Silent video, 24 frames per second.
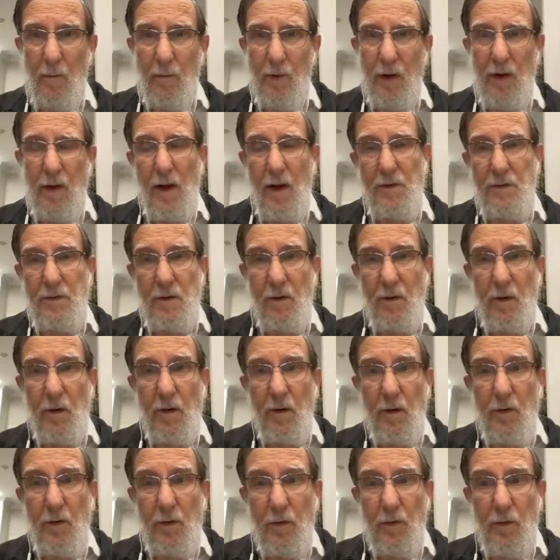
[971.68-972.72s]
because to the
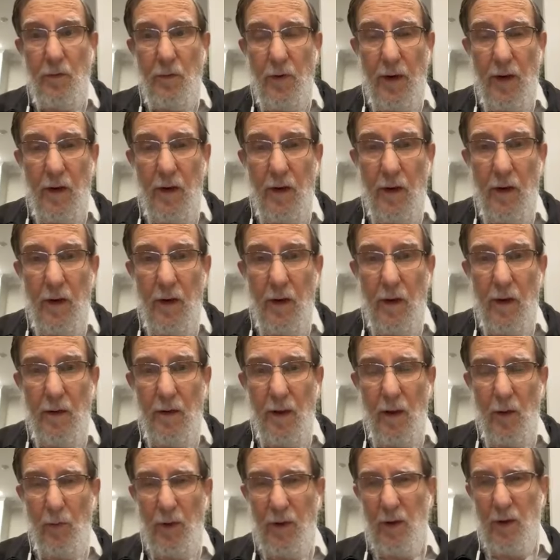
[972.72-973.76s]
degree
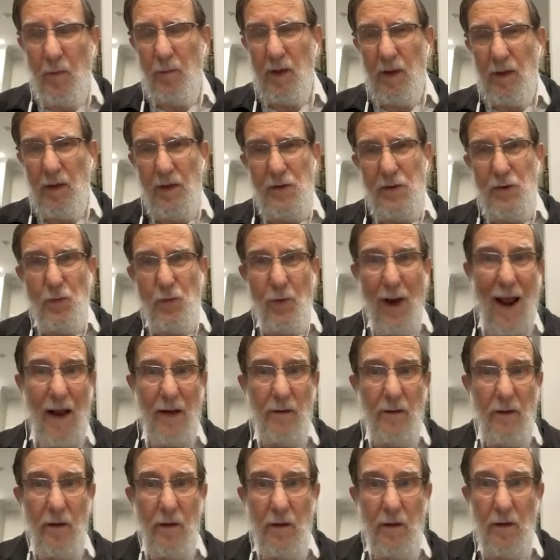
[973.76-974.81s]
that we can be
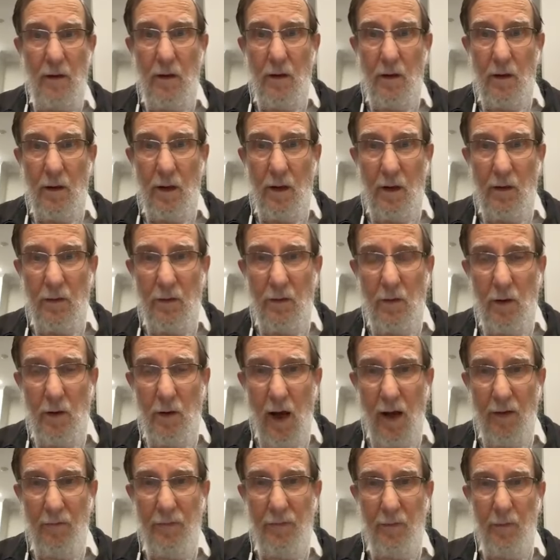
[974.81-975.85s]
distracted into,
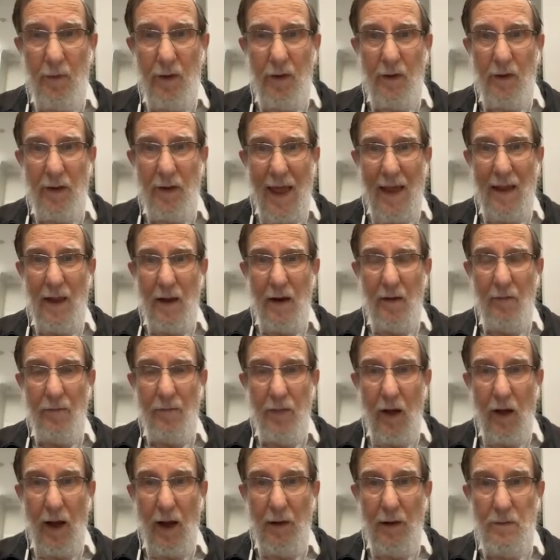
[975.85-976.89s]
God forbid, negative
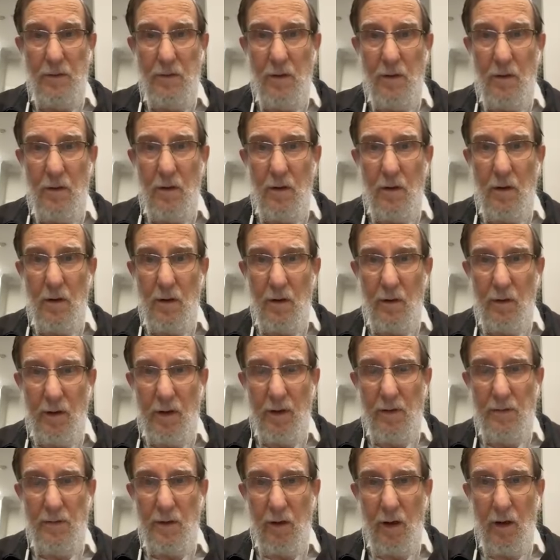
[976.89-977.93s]
thoughts,
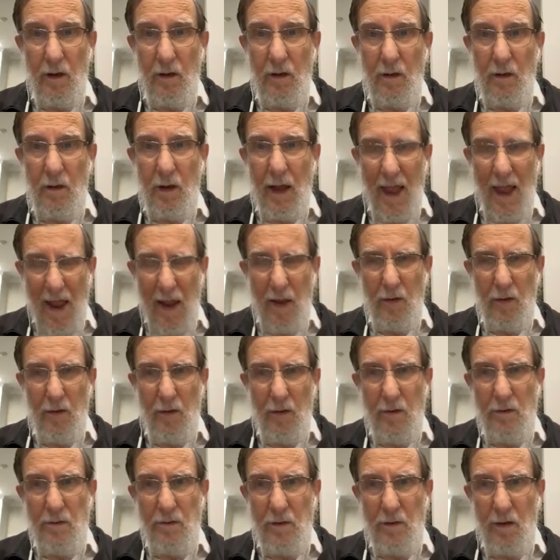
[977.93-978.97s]
these are
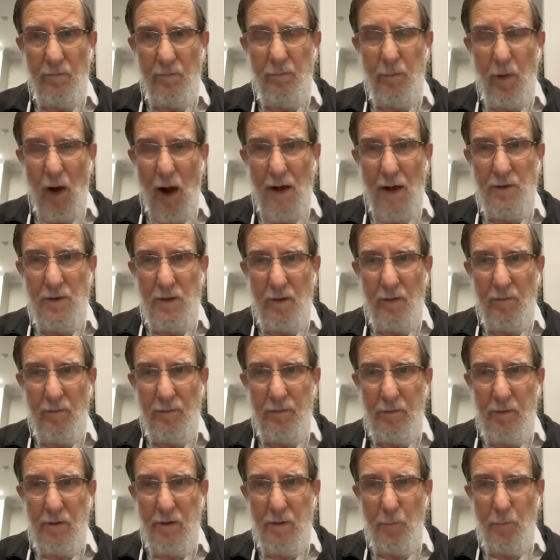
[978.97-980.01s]
anchors of positive
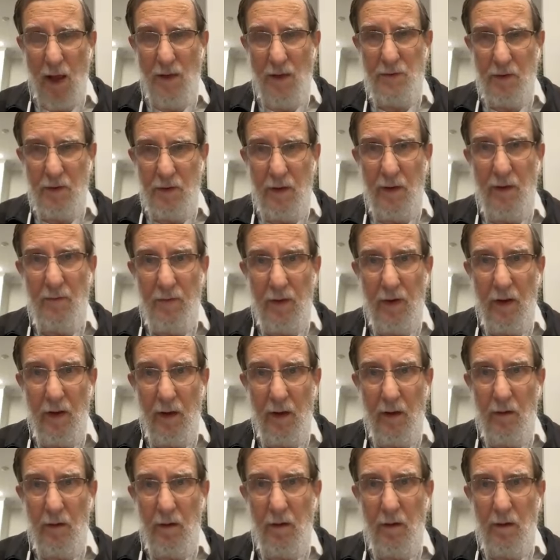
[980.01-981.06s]

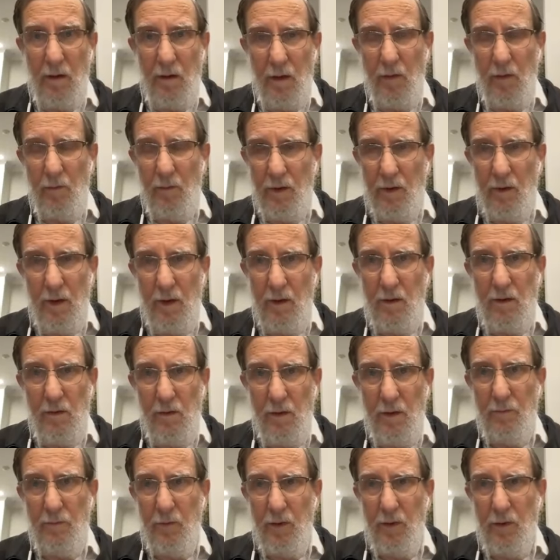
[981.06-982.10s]
positivity that we need to
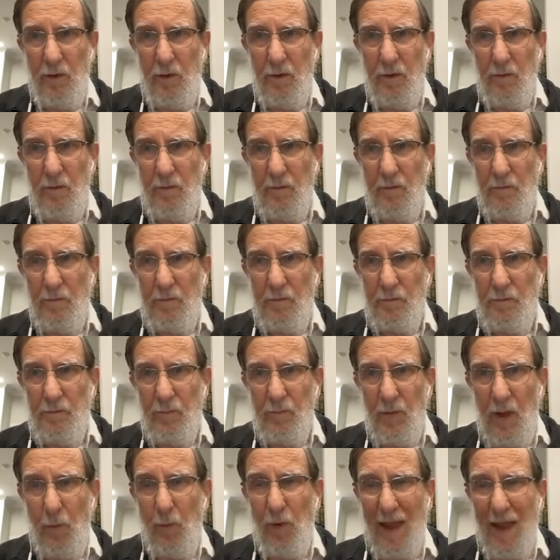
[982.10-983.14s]
live with.
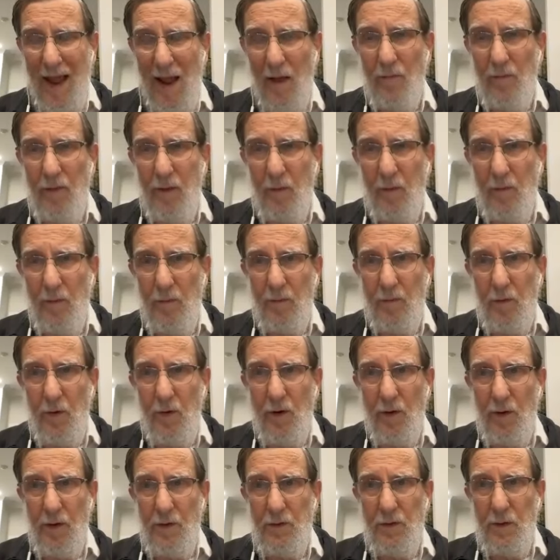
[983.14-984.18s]
And we have them,
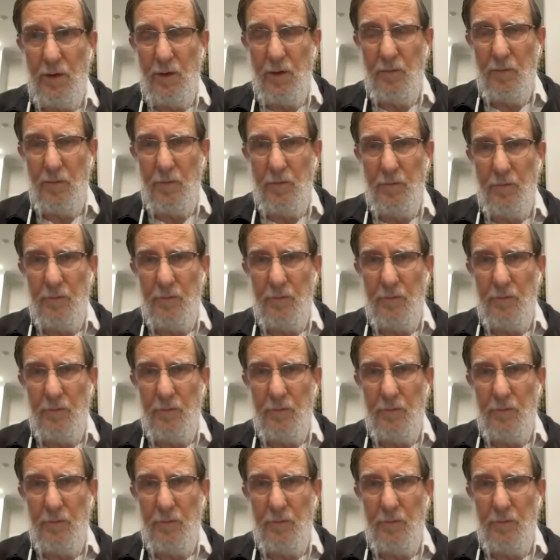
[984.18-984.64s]
Baruch Hashem.